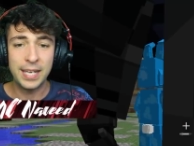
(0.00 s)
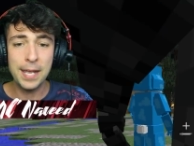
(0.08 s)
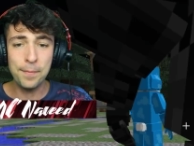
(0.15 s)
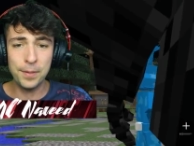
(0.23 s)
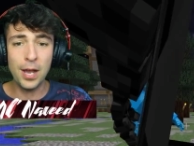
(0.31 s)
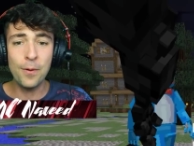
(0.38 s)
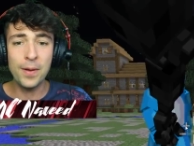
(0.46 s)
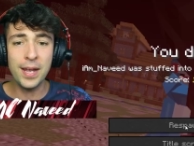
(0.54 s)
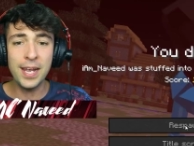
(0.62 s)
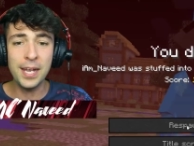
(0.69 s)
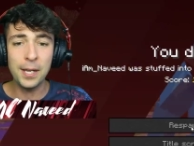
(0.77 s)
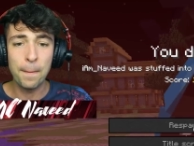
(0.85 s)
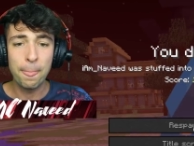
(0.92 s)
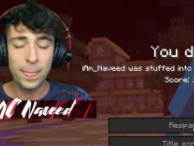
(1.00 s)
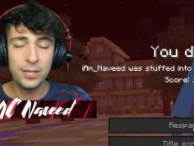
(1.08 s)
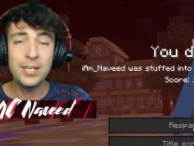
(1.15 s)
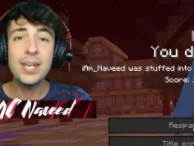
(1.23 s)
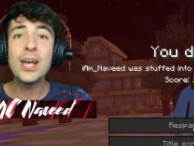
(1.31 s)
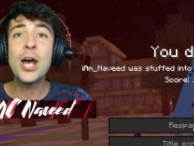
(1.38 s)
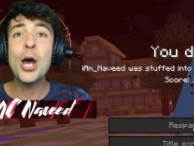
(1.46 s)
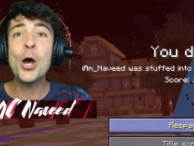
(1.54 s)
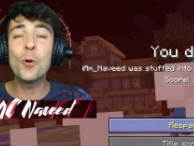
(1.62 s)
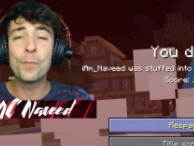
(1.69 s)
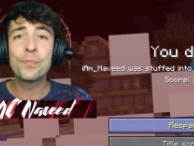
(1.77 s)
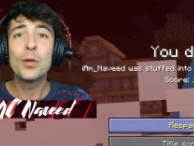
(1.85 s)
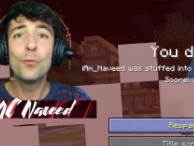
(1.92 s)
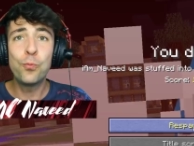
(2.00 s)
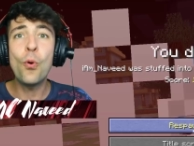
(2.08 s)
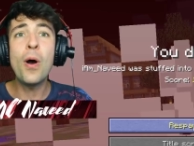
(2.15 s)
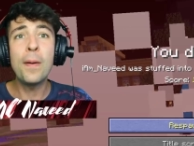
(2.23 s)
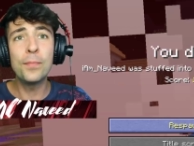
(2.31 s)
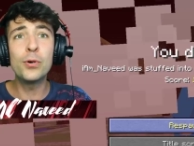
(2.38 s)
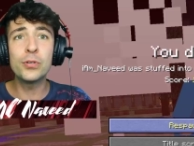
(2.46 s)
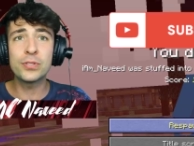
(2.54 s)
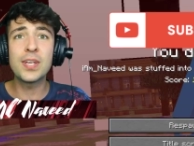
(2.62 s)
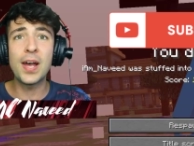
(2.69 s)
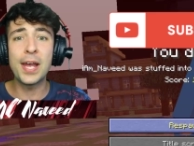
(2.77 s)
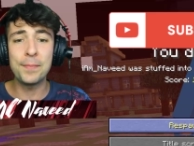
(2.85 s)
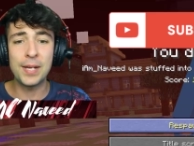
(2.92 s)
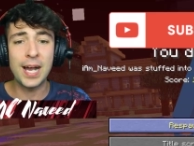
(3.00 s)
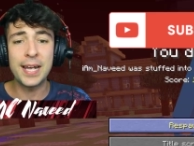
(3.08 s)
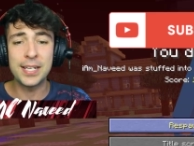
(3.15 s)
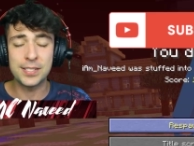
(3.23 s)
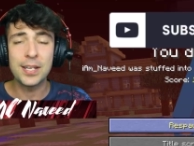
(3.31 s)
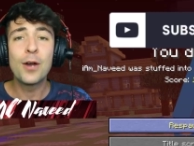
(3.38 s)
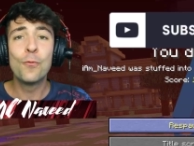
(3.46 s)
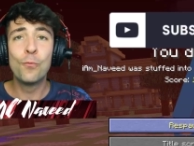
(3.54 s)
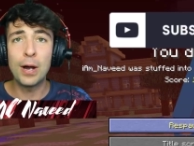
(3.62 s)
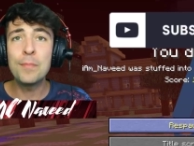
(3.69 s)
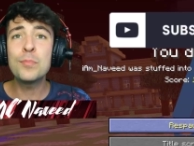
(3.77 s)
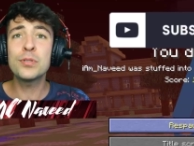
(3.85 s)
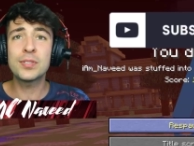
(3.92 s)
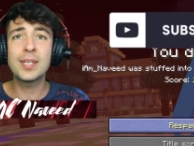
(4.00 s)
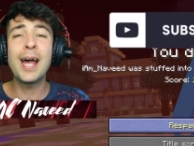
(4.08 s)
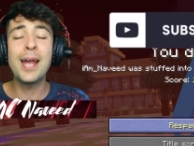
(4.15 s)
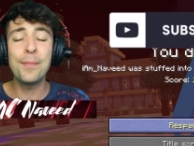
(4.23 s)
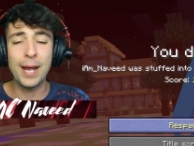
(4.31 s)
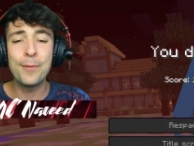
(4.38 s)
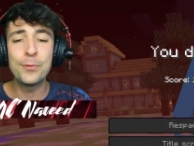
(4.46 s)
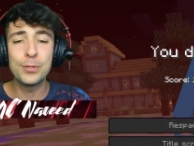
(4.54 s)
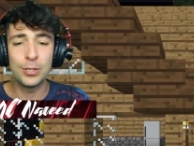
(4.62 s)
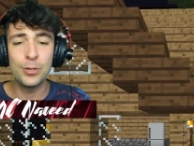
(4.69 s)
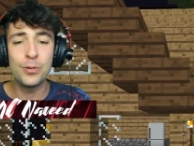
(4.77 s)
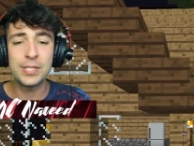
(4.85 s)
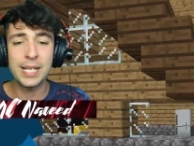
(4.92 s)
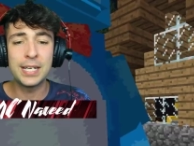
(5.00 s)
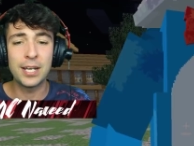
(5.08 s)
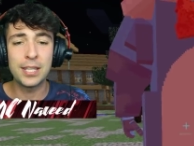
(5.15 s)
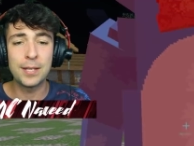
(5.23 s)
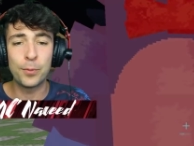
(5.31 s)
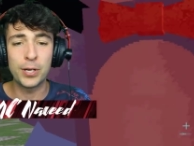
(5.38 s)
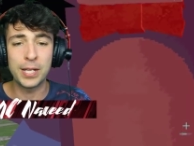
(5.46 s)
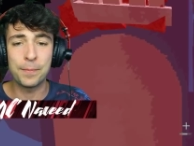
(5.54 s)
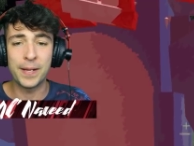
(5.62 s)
Keep going. No! One more time, guys. One more time, and we'll lose another body